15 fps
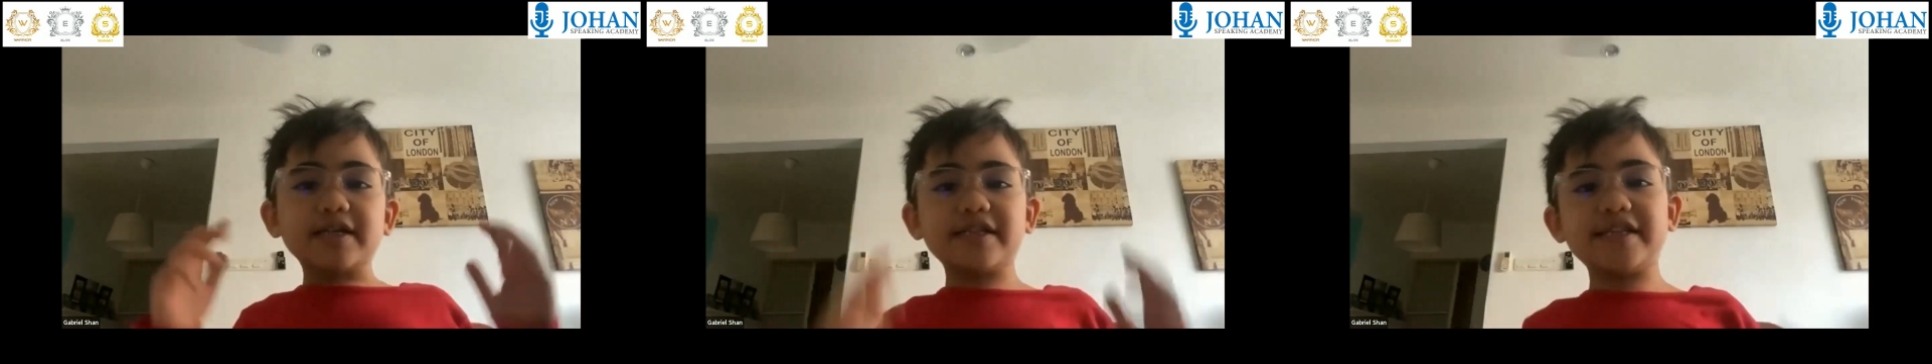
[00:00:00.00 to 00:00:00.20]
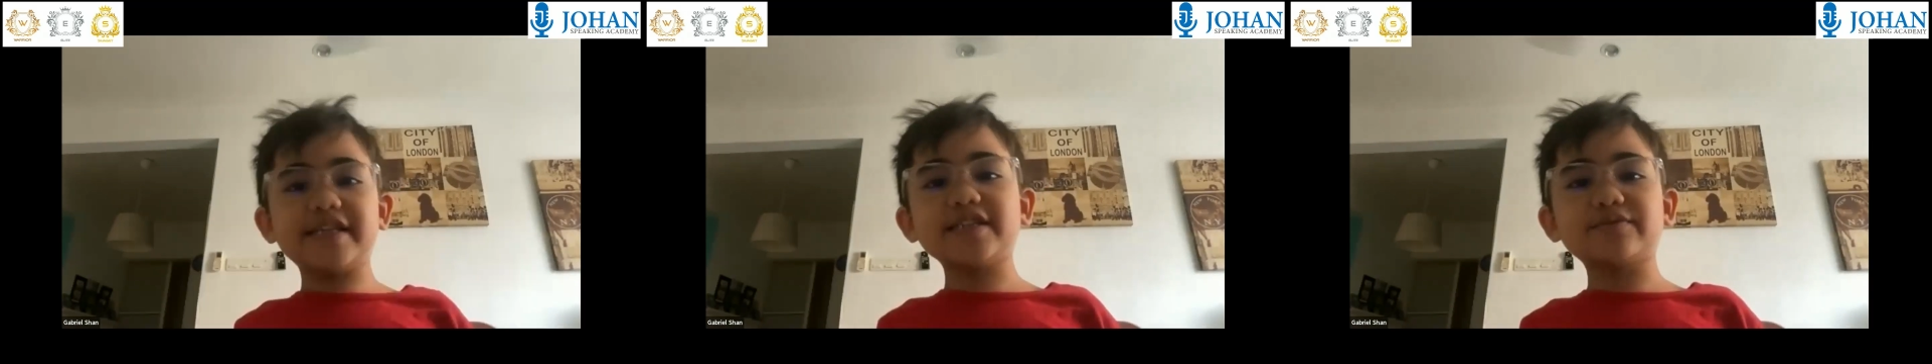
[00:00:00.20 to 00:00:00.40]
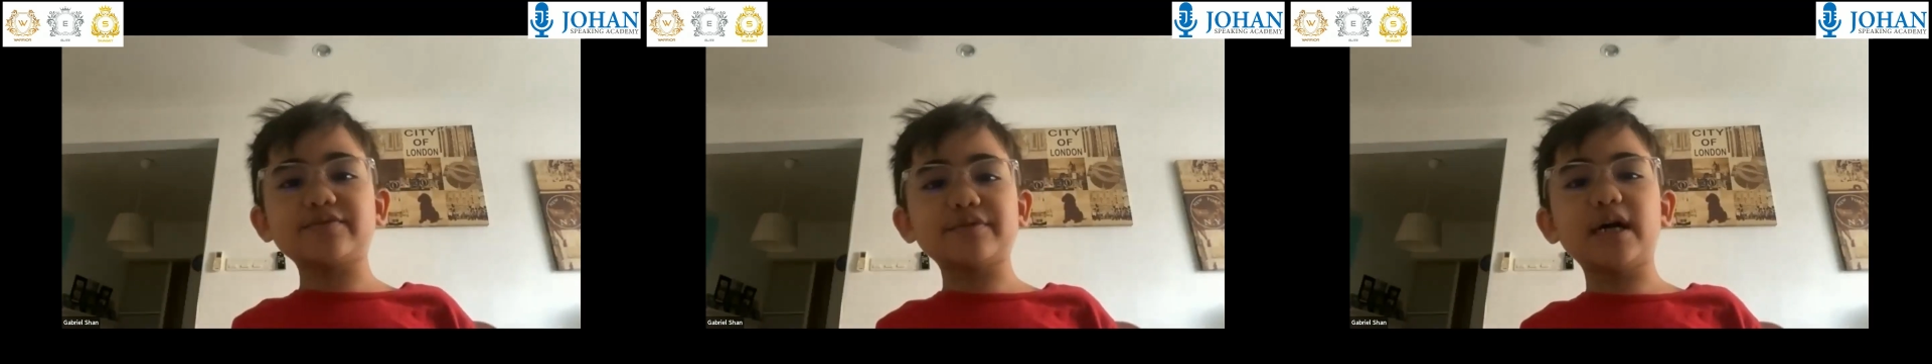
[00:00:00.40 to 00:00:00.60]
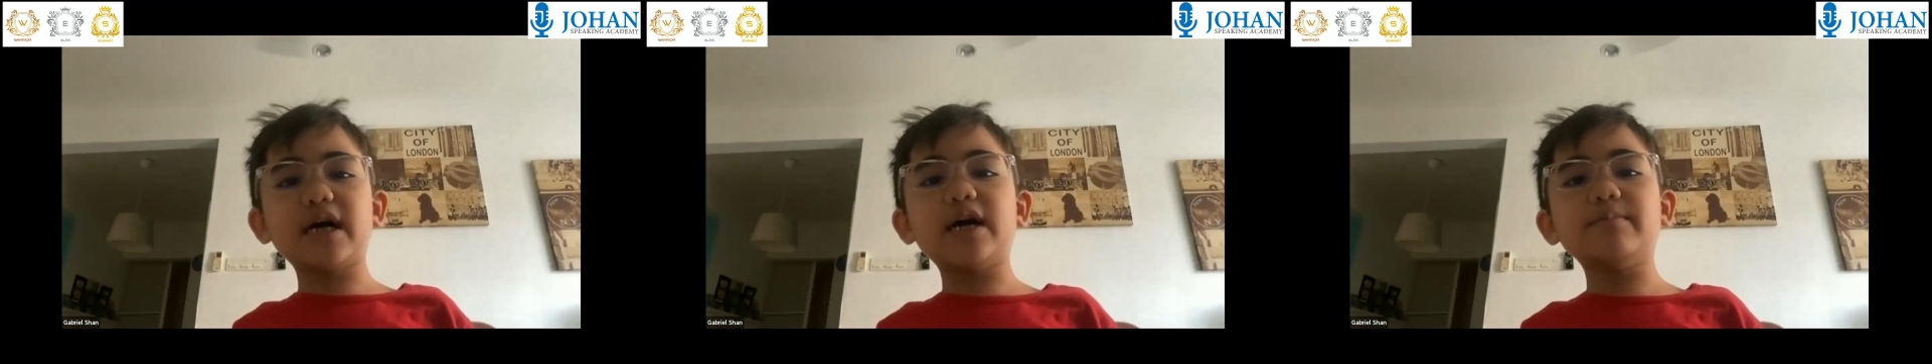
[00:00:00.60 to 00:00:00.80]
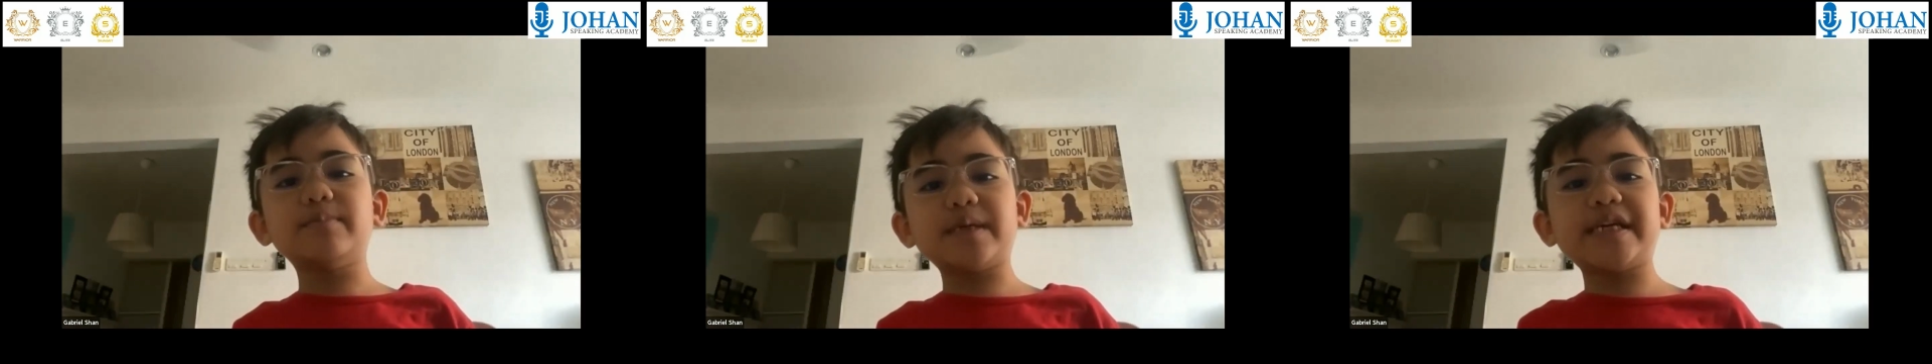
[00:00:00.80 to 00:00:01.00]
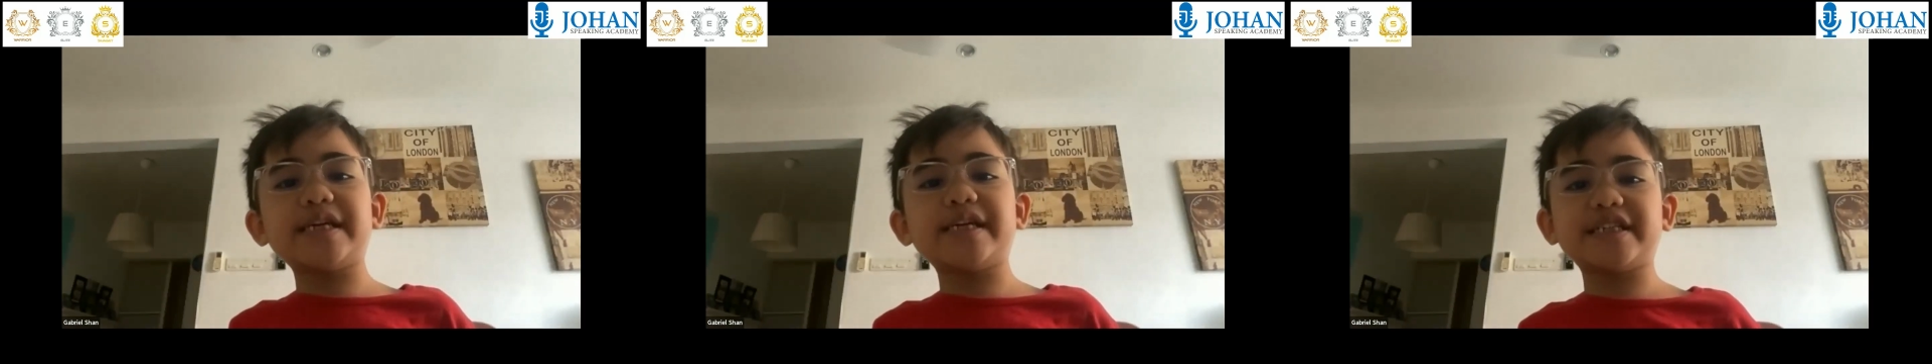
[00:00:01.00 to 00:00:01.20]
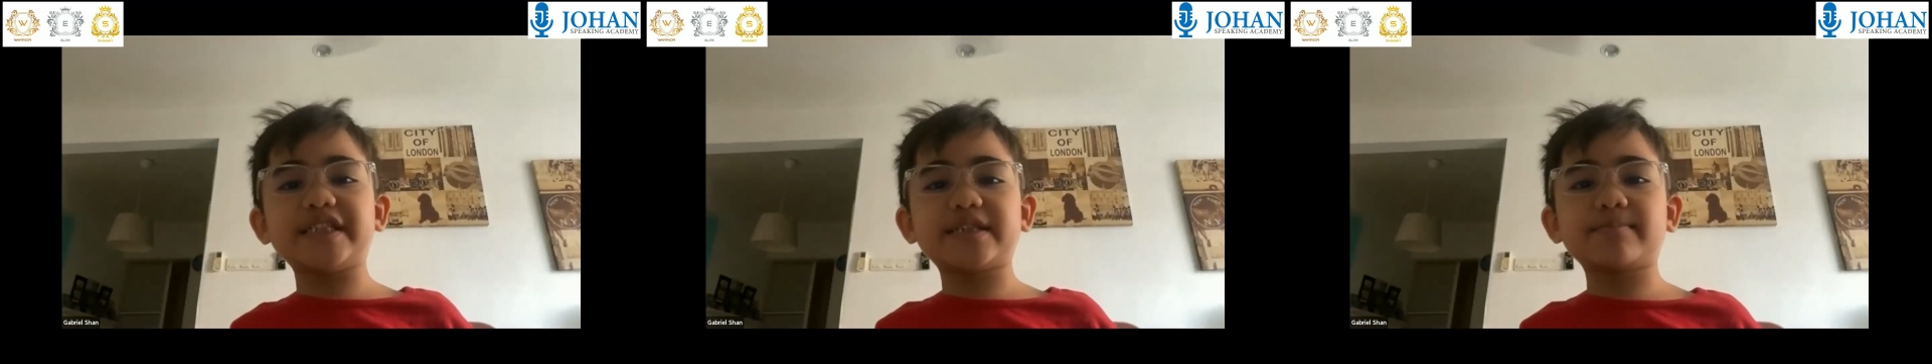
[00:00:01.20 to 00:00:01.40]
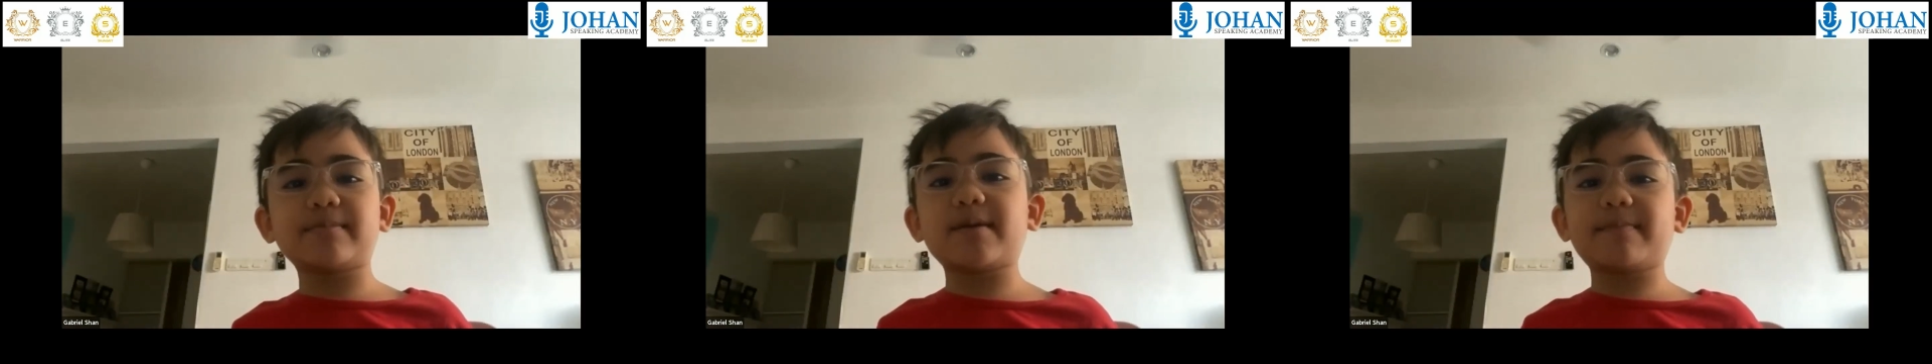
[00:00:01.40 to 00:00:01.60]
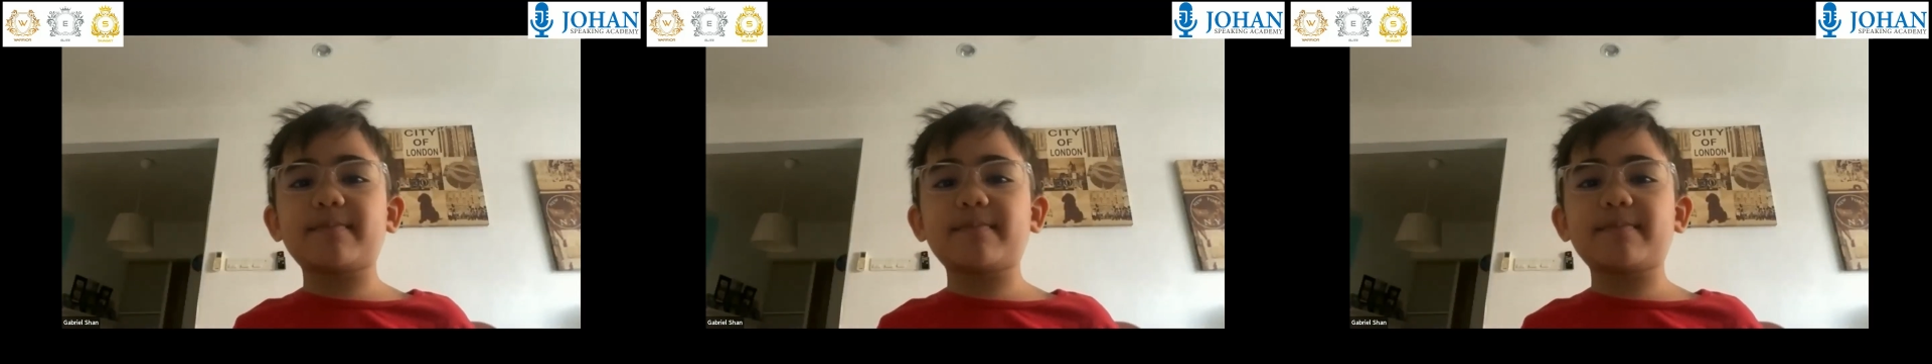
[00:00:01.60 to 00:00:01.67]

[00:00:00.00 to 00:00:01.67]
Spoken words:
These will help ease my